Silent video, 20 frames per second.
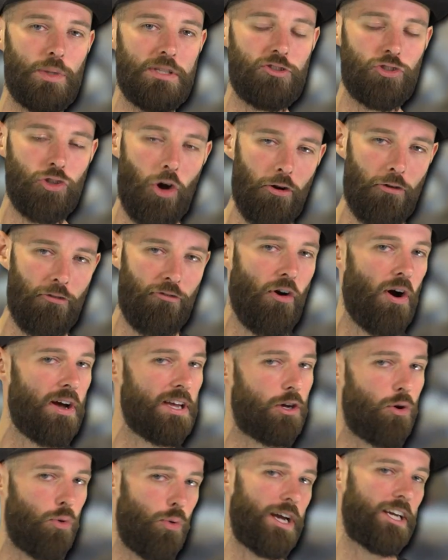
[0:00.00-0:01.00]
a
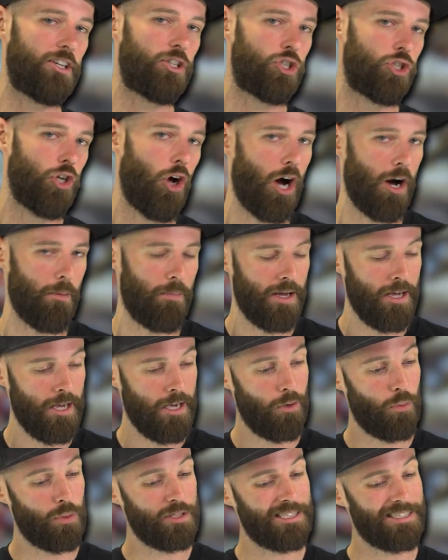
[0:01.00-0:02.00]
dogfight quick sharp,
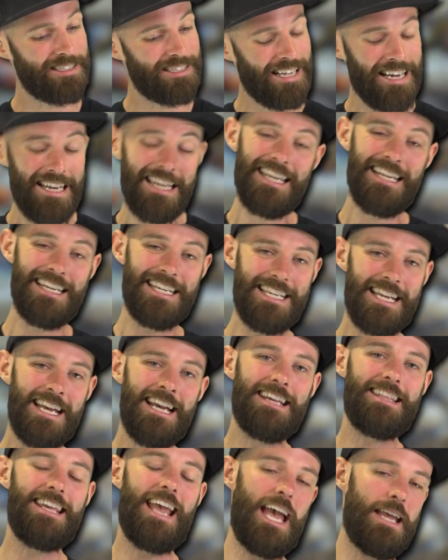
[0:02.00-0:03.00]
which is clearly
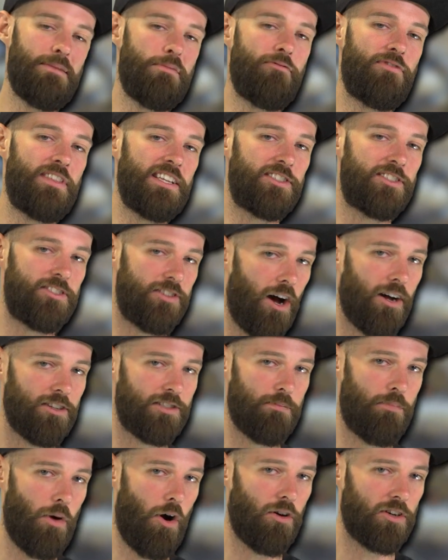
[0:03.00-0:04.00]
the aim of this
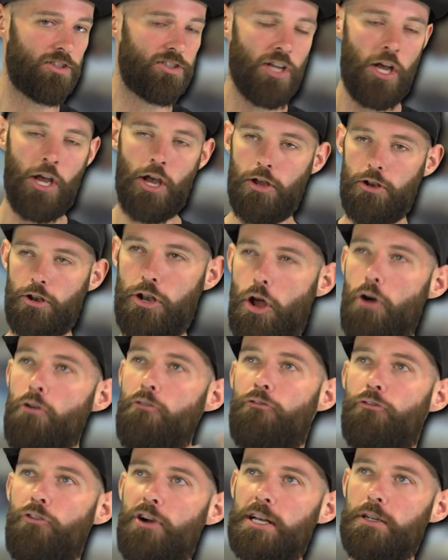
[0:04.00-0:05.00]
starter box. No
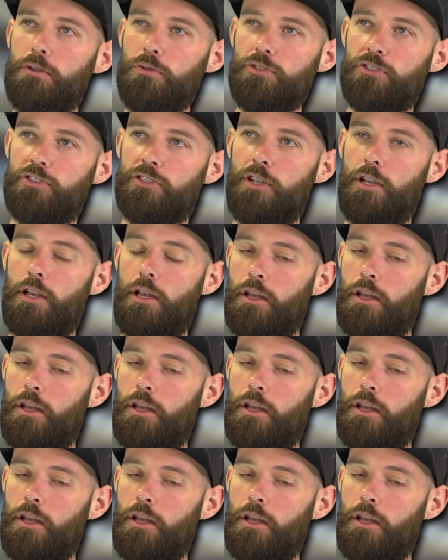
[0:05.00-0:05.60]
frills,